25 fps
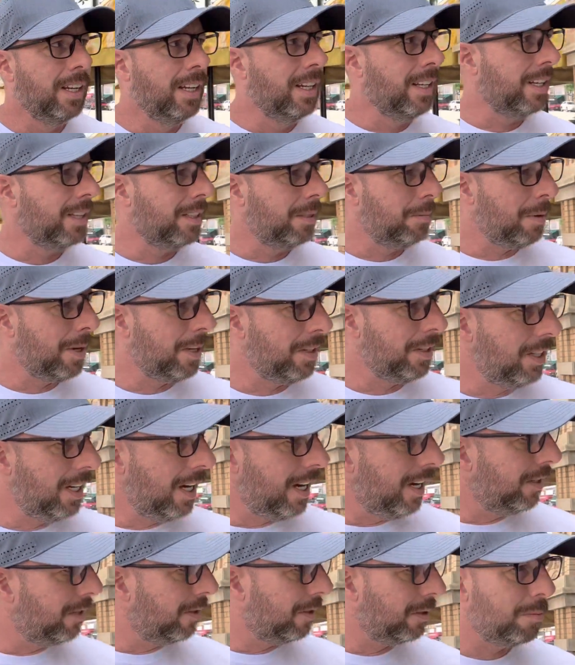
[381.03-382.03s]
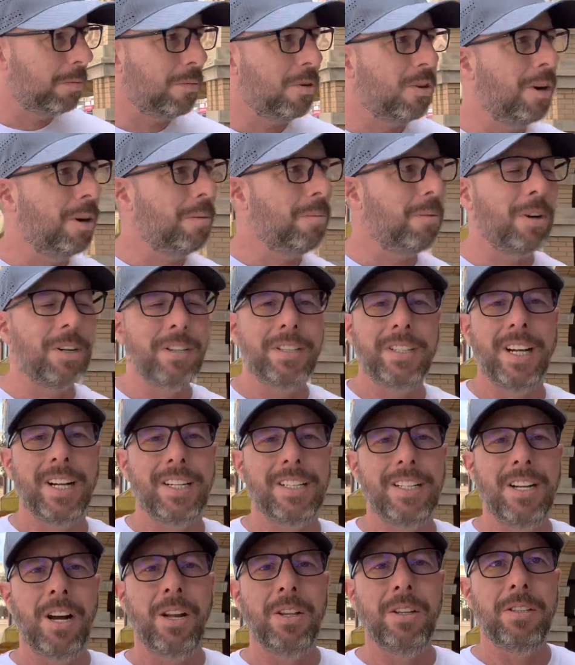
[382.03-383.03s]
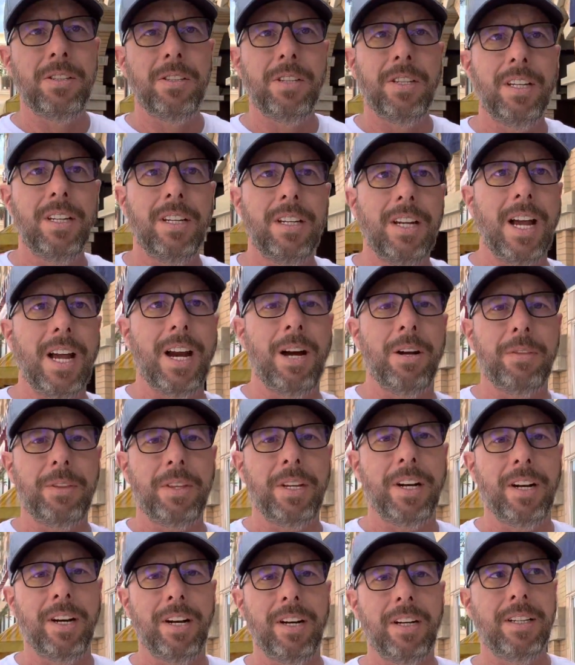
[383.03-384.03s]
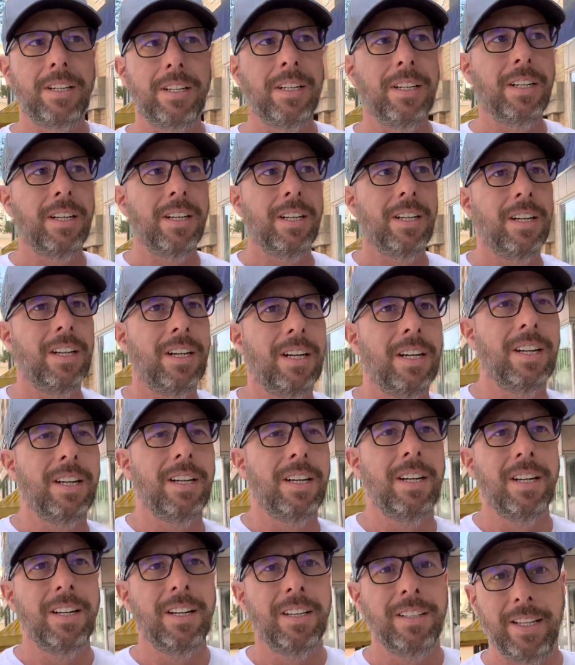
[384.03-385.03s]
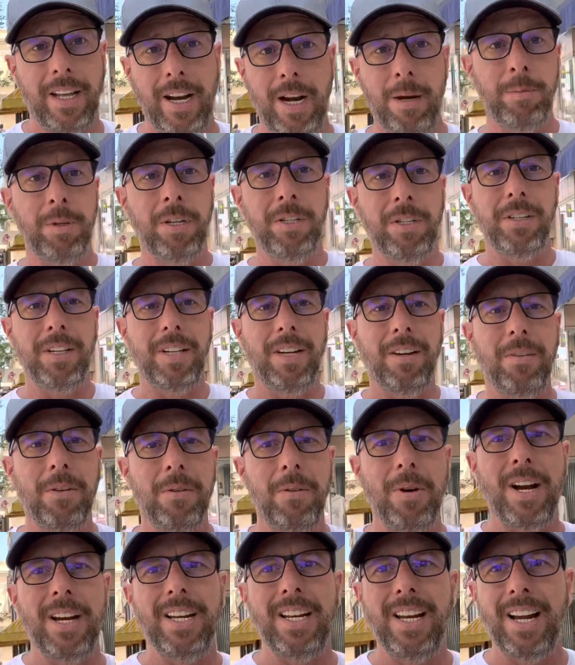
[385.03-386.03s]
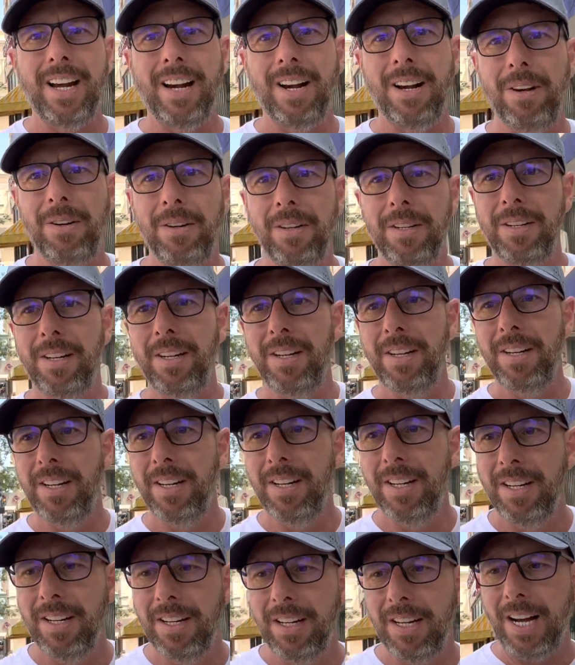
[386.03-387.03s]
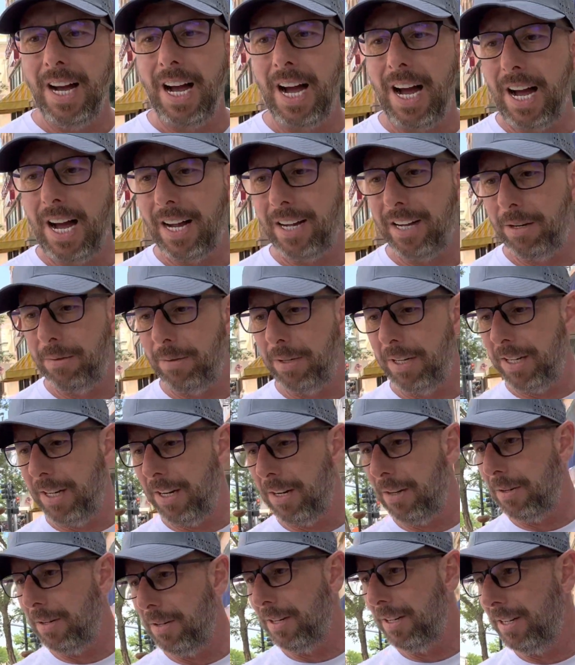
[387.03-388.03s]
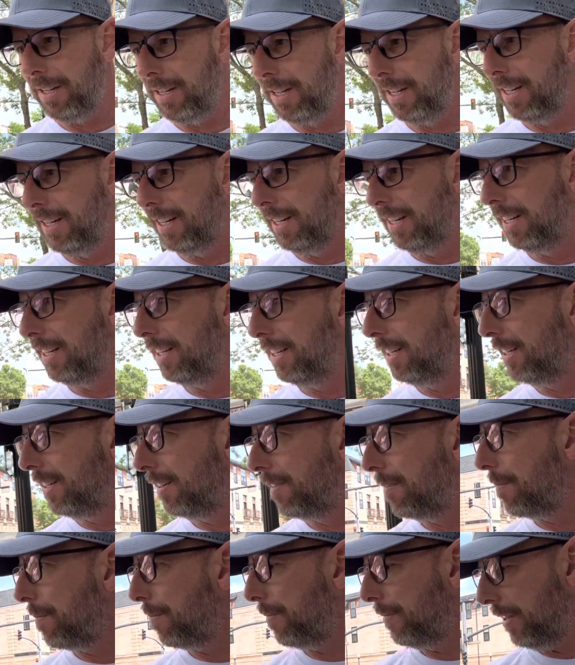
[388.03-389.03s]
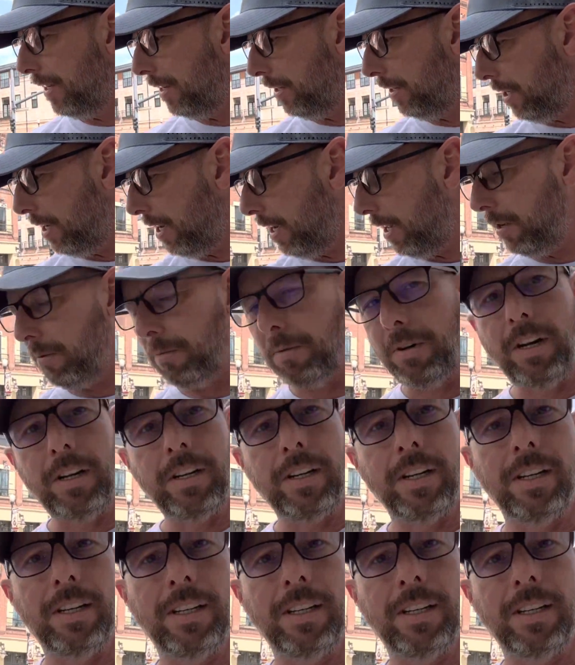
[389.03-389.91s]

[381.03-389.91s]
especially as there's more and more technology out there that I'm using even right now. Here we go. There's another one.